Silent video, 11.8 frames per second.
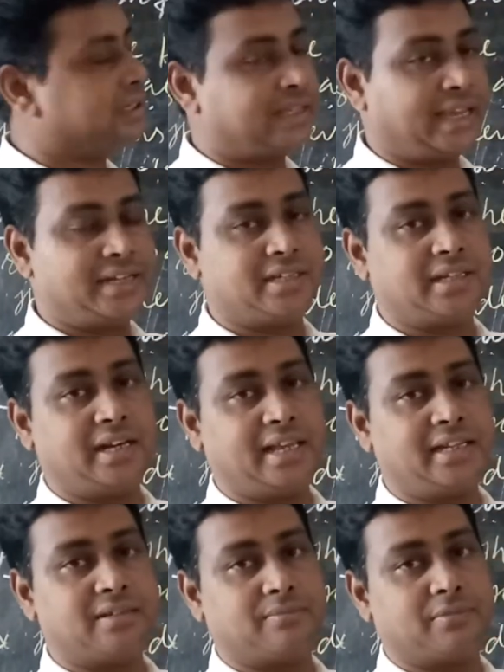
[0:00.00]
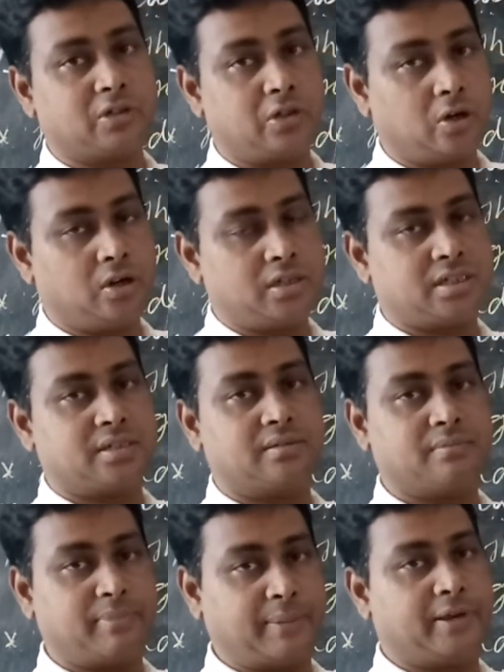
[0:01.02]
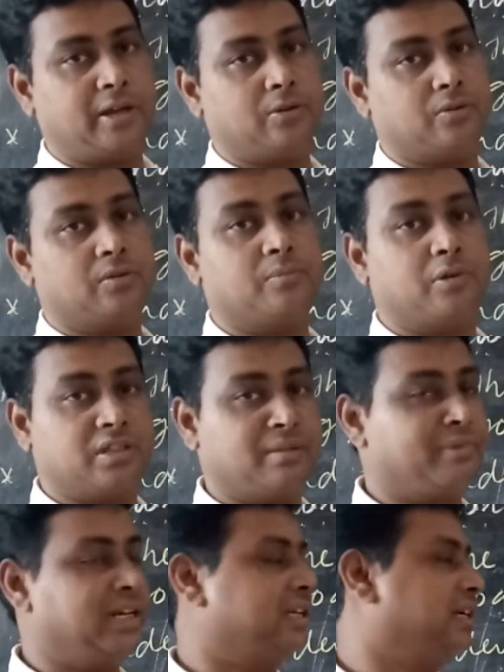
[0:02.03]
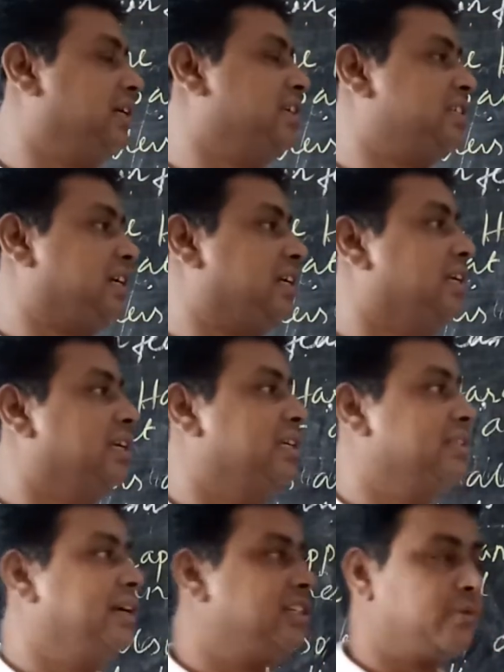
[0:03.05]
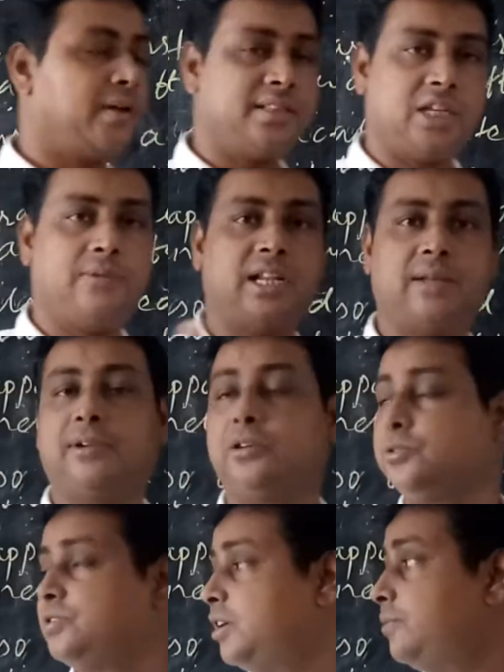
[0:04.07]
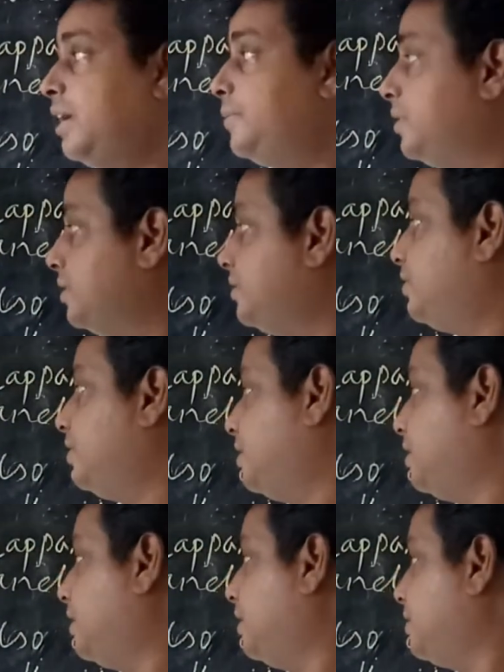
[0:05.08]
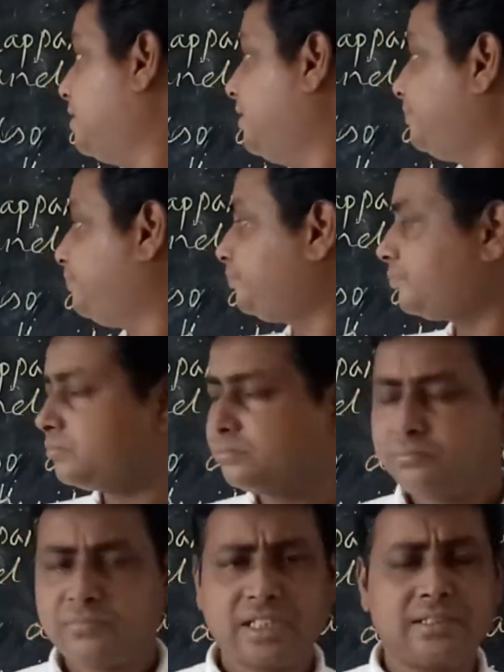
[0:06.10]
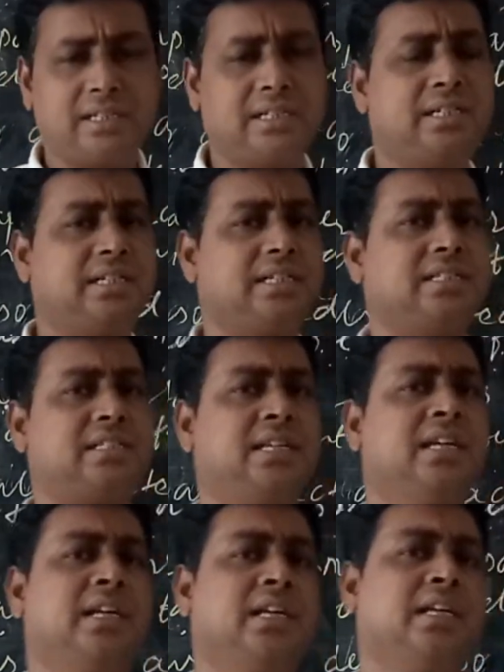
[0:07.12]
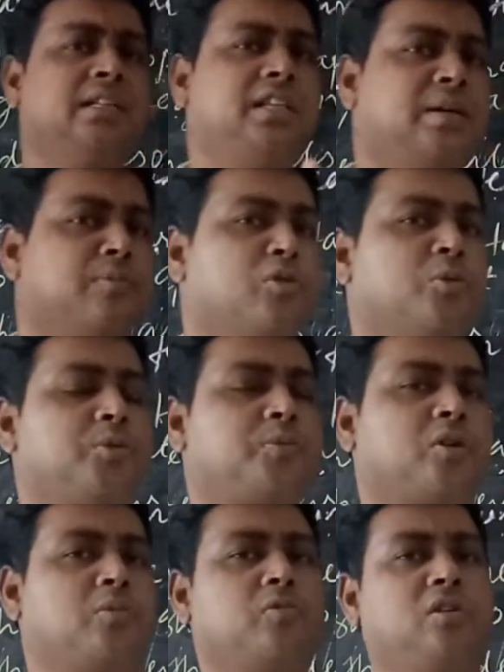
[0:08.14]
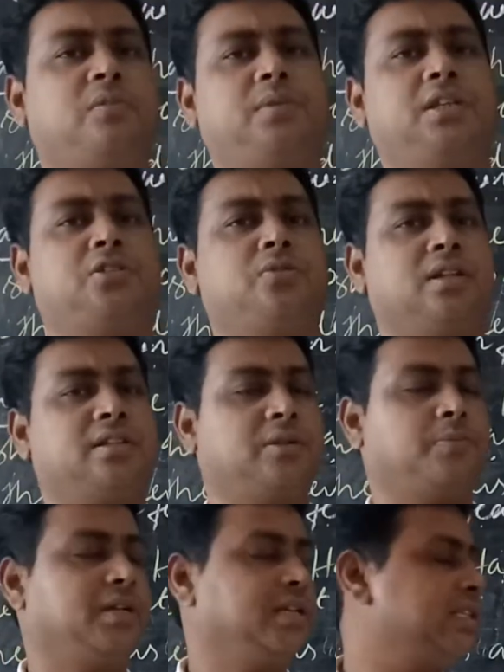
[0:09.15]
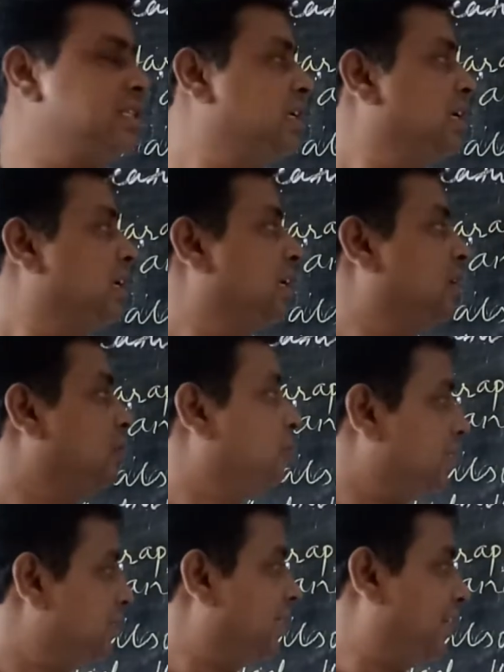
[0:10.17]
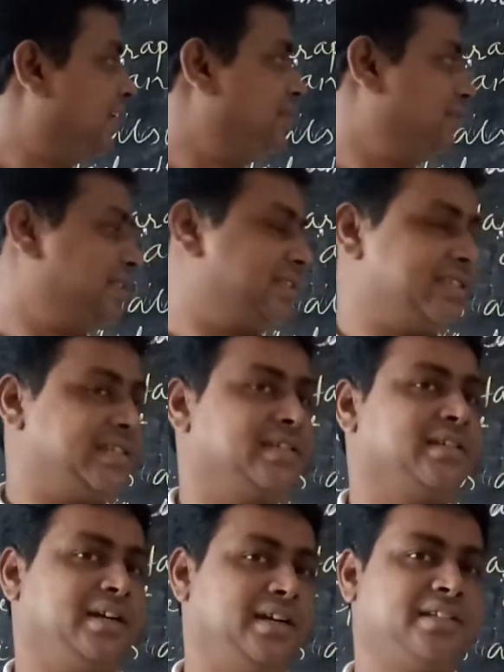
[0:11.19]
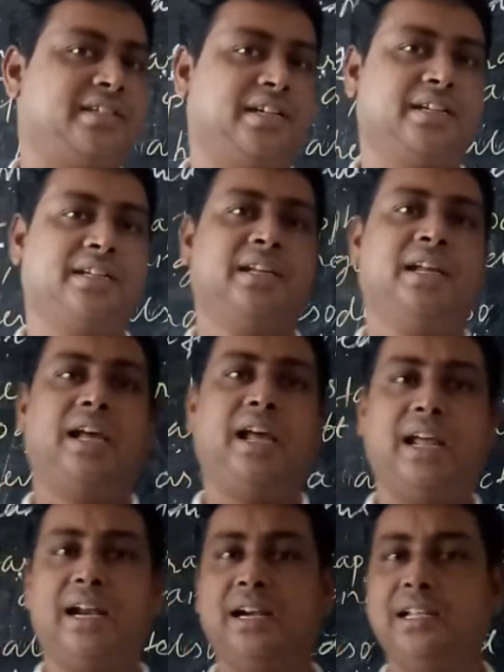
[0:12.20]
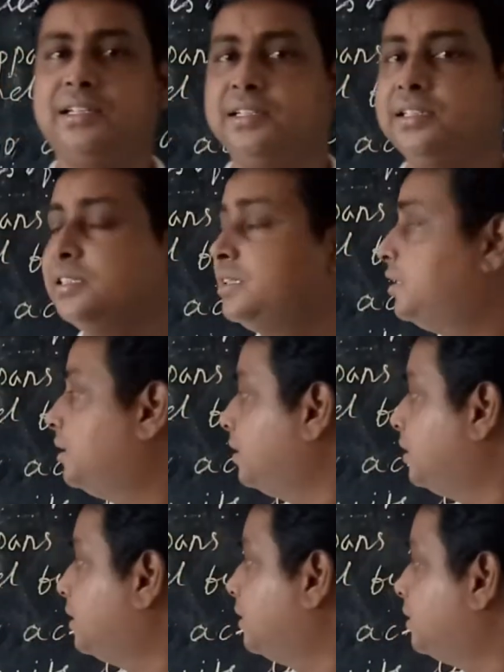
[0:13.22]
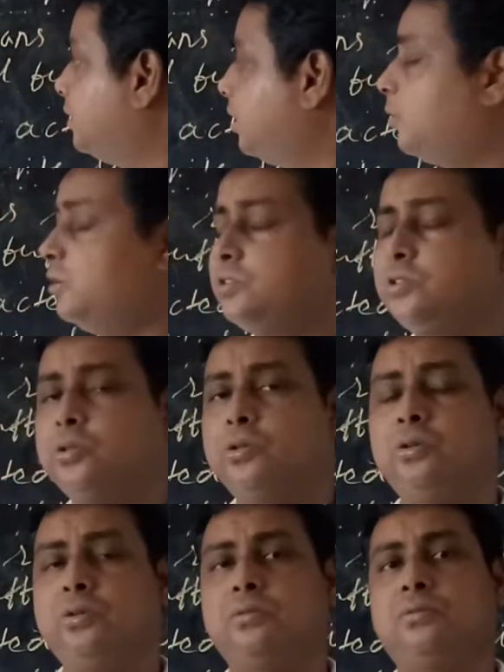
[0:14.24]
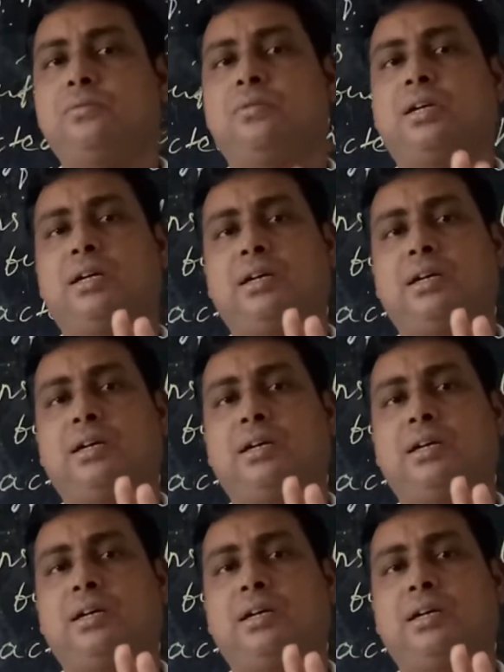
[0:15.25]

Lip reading: cattle like goat, buffalo for the milk. Understand? That's why they were able to survive in this area. Understand? The herders, they moved from one place to another place with their animals. Understand? And they also